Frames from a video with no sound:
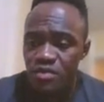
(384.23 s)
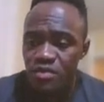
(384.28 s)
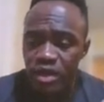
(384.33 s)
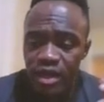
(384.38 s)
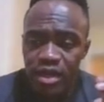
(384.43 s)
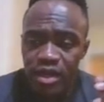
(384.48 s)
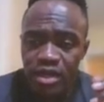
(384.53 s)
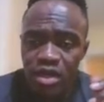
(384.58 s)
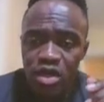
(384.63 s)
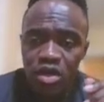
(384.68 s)

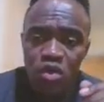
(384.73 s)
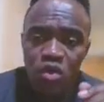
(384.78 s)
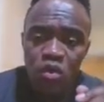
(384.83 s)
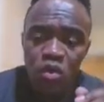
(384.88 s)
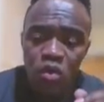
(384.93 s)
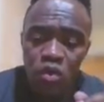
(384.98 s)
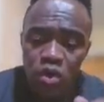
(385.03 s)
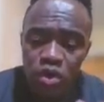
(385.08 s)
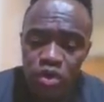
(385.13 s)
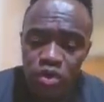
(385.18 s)
right?
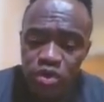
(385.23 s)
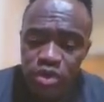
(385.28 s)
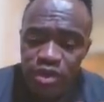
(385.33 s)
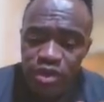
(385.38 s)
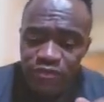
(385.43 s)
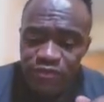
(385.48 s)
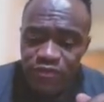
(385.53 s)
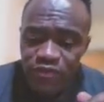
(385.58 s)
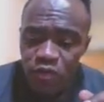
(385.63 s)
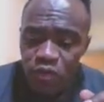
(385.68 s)
Or you're
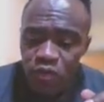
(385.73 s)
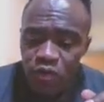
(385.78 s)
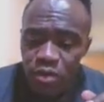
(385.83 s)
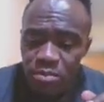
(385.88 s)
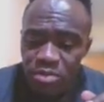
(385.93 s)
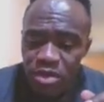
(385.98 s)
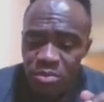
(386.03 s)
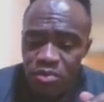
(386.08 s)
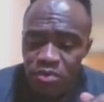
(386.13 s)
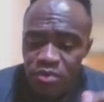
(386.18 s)
looking for
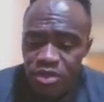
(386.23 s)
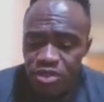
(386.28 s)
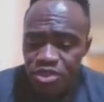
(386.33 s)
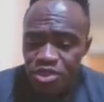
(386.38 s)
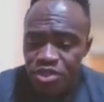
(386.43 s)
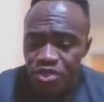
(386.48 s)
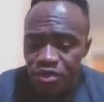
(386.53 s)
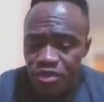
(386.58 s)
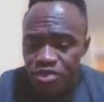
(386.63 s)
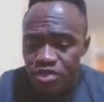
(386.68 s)
people in
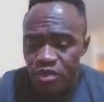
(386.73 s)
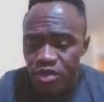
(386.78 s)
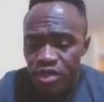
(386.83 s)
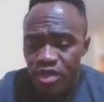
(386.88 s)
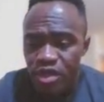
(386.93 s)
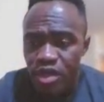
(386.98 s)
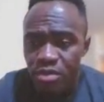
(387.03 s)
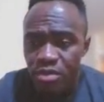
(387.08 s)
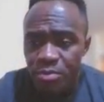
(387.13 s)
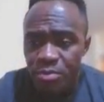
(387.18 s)
insurance. So you
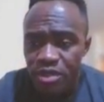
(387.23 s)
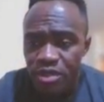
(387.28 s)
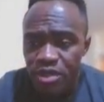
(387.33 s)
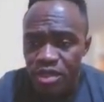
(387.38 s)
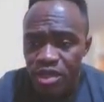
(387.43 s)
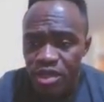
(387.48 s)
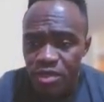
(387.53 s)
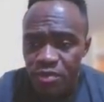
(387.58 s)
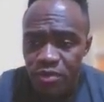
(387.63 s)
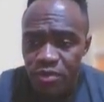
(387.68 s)
can come up here to
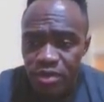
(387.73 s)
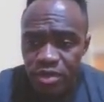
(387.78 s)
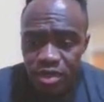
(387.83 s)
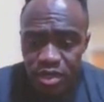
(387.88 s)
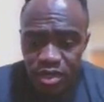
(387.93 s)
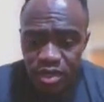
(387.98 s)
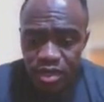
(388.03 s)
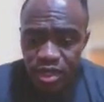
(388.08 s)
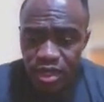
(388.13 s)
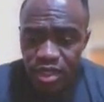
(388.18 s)
keyword
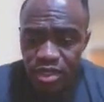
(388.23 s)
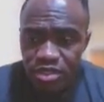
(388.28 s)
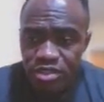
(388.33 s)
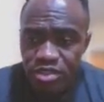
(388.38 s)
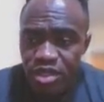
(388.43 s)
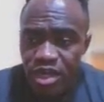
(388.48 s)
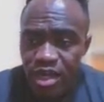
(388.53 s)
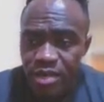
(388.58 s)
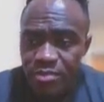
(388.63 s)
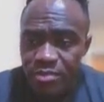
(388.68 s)
and
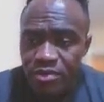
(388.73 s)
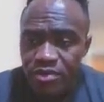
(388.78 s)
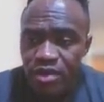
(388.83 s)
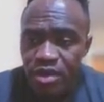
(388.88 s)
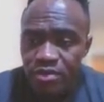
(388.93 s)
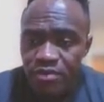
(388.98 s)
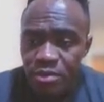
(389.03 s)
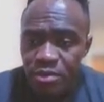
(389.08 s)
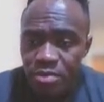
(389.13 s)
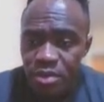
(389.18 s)
just type
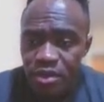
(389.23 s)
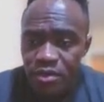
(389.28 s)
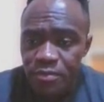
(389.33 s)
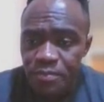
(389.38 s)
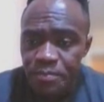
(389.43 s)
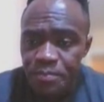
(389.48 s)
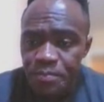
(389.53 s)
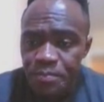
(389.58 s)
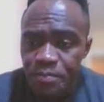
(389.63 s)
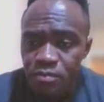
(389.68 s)
credit repair.
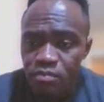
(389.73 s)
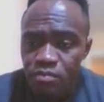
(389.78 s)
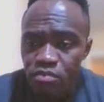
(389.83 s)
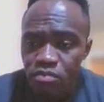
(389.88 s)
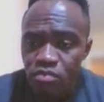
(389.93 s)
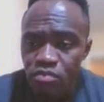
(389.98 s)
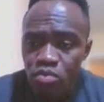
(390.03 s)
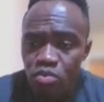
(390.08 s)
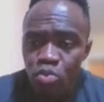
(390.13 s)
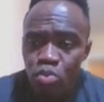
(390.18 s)

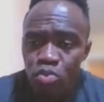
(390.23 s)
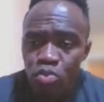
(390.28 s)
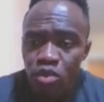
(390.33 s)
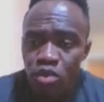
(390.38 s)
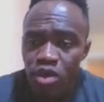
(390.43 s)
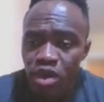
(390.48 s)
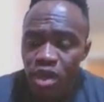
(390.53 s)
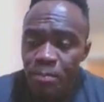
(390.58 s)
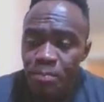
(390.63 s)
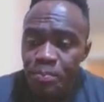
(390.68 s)

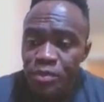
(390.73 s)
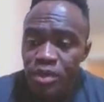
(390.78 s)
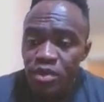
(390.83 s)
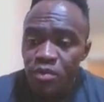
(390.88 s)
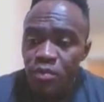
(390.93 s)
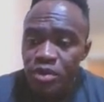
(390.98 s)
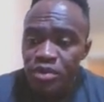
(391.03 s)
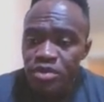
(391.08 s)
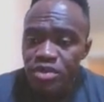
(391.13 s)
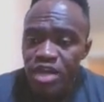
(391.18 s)
Okay.
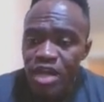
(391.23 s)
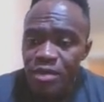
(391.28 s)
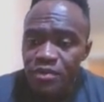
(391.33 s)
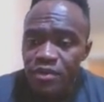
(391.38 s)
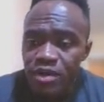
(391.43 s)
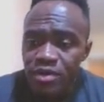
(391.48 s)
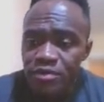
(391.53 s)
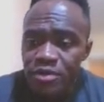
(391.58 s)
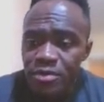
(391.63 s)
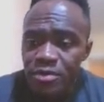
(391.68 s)
When you type
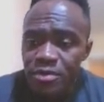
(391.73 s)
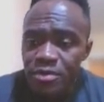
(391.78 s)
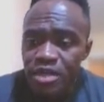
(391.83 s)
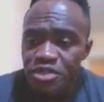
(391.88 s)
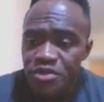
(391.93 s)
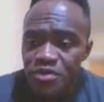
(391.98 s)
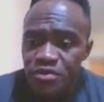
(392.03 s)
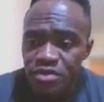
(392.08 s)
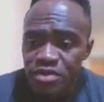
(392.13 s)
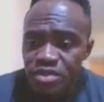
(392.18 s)
credit repair,
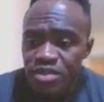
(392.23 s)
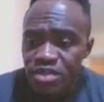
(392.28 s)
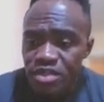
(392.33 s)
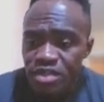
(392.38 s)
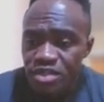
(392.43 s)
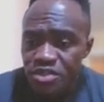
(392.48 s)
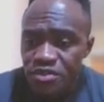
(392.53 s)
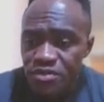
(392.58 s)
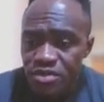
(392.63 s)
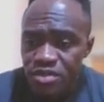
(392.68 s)
choose a
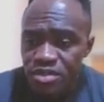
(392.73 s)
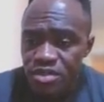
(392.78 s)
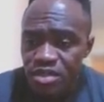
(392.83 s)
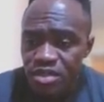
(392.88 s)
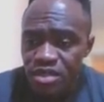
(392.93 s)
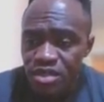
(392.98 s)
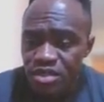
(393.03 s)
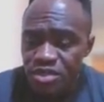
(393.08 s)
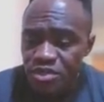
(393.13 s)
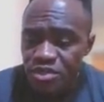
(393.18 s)
city. Choose the
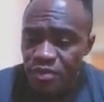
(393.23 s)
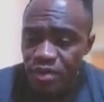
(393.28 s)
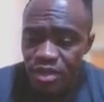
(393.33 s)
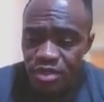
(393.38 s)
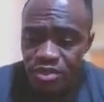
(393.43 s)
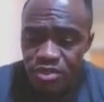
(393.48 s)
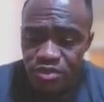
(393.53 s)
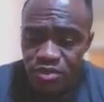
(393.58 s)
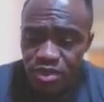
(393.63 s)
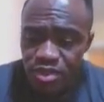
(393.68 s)
city that you're
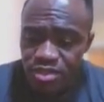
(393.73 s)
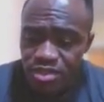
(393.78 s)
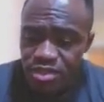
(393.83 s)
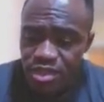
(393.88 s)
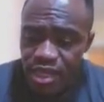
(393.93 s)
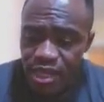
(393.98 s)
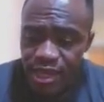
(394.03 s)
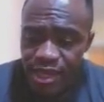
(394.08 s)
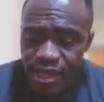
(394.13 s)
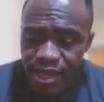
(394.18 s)
in. So let's
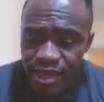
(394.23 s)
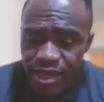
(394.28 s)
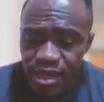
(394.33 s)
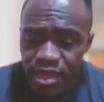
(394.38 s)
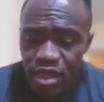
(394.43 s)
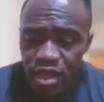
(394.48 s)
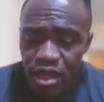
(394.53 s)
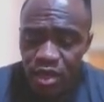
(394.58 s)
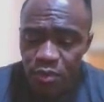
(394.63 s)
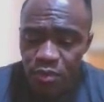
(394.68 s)
say
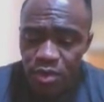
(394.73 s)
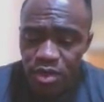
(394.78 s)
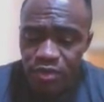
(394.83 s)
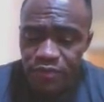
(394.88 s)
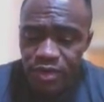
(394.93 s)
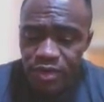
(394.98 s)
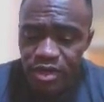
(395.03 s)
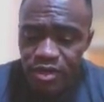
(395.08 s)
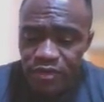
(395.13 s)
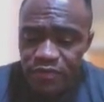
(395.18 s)
I want to
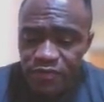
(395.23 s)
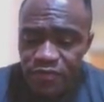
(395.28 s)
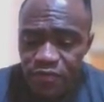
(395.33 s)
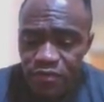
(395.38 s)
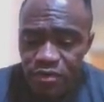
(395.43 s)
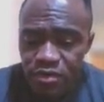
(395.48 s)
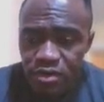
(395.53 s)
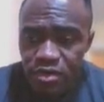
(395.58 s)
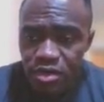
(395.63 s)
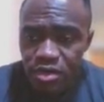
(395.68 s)
run it
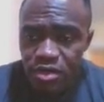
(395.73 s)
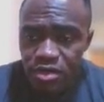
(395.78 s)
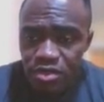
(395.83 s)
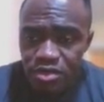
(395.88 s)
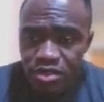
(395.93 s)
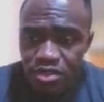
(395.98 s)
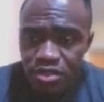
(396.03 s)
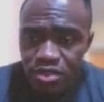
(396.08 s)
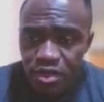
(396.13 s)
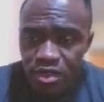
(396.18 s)
for
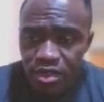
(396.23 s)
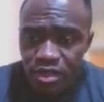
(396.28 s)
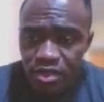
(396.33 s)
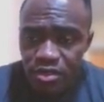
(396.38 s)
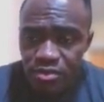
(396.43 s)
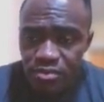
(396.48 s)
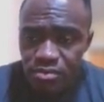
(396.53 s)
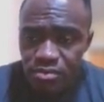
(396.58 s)
Charlotte.